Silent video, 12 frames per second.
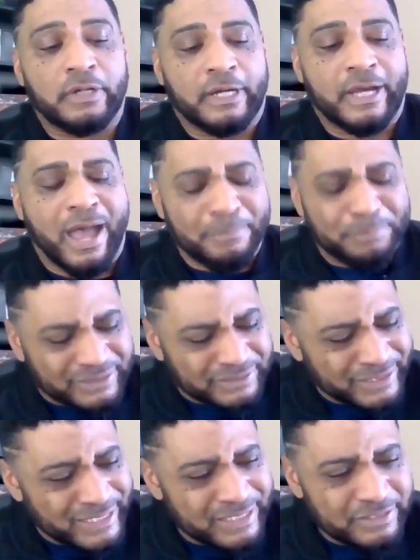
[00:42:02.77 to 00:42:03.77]
I
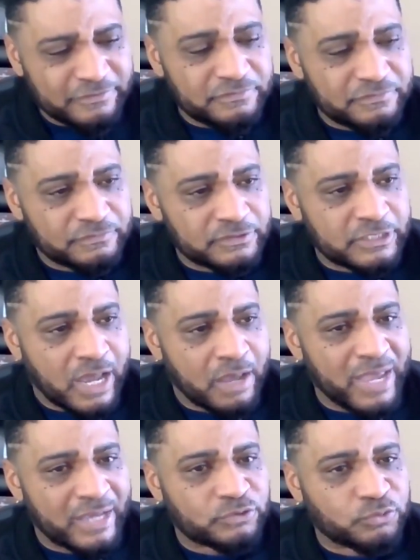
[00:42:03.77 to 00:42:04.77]
believe John
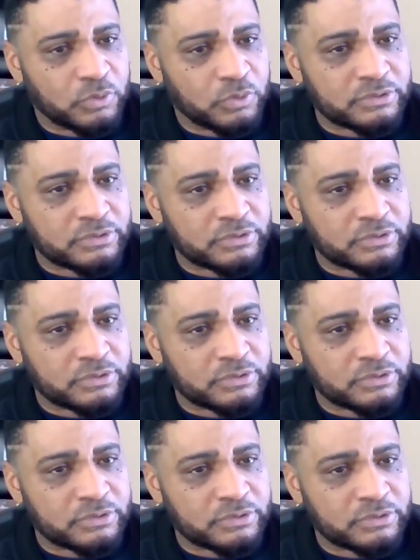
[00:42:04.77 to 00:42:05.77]
Maxwell
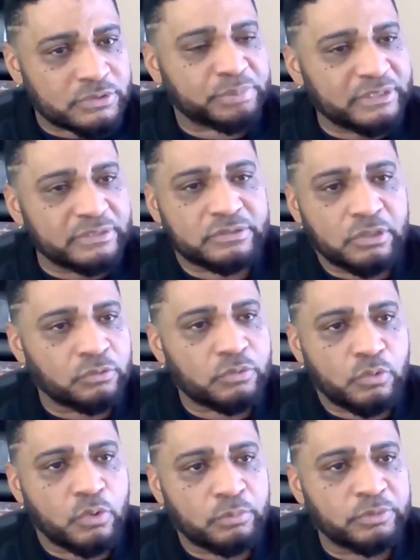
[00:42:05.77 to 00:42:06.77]
said, please don't
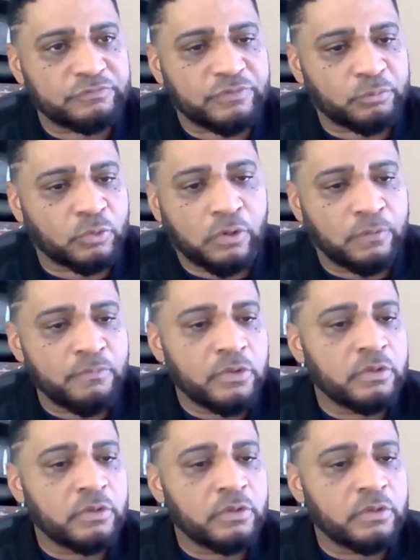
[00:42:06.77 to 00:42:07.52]
quote me if I'm wrong.